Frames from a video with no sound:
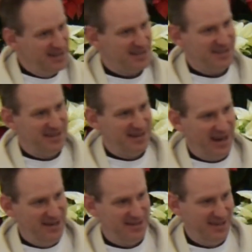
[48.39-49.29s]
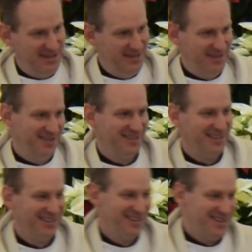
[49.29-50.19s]
this in
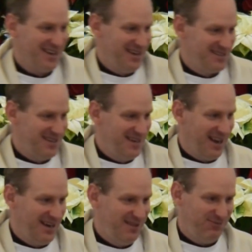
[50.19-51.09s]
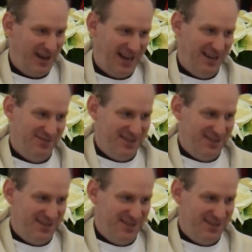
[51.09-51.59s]
1995